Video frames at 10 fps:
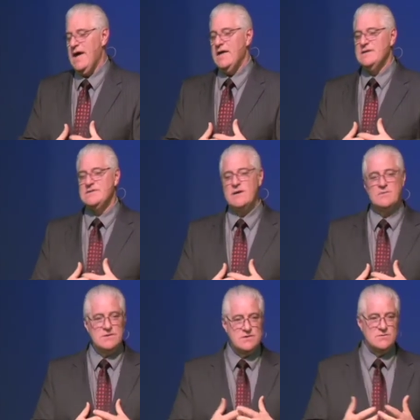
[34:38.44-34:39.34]
And I'll say,
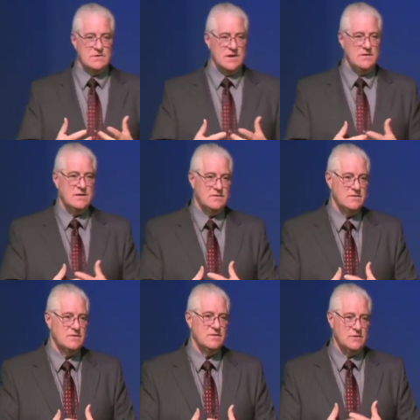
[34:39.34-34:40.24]
well, this is what I think
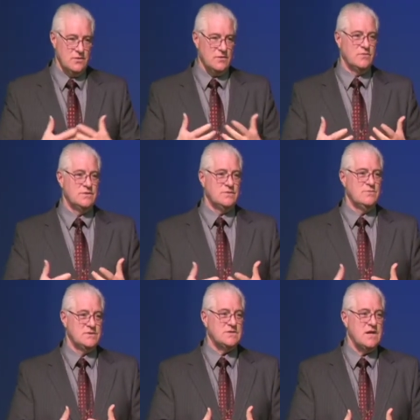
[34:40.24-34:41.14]
the, the Lord would,
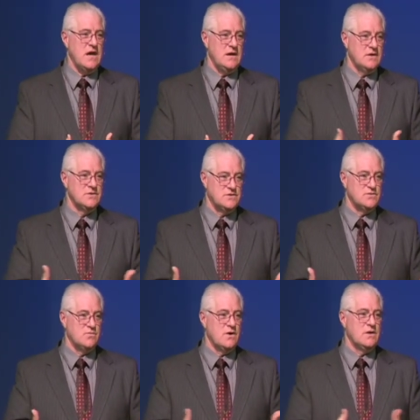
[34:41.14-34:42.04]
would say. Here's
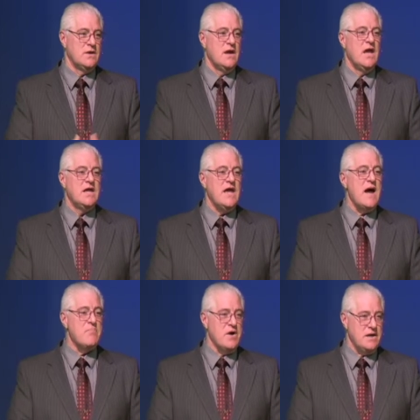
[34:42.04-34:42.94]
his word. Yeah,
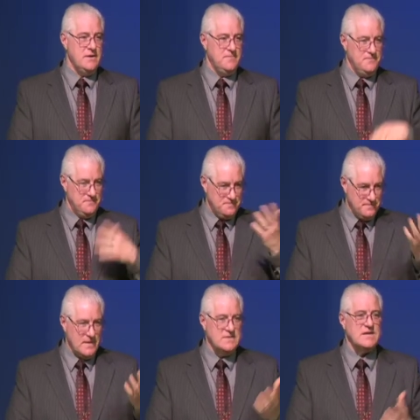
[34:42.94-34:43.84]
but
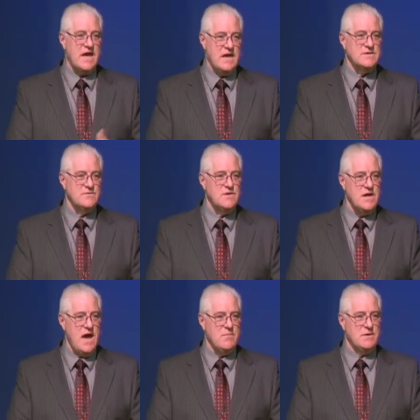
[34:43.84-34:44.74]
it's a case of the
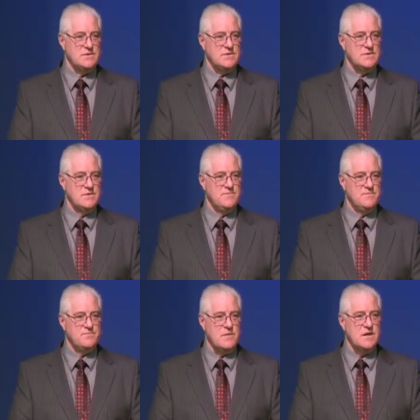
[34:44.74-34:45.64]
yabbits.
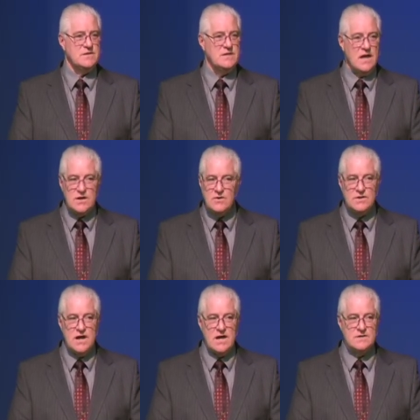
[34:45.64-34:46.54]
And it's not a good
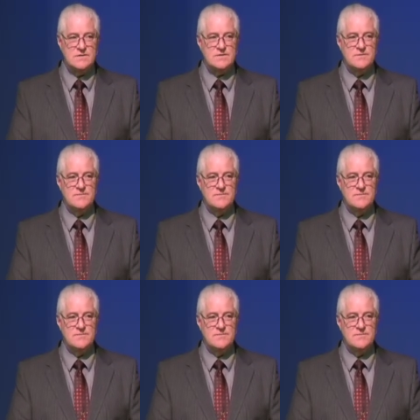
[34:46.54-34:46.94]
case.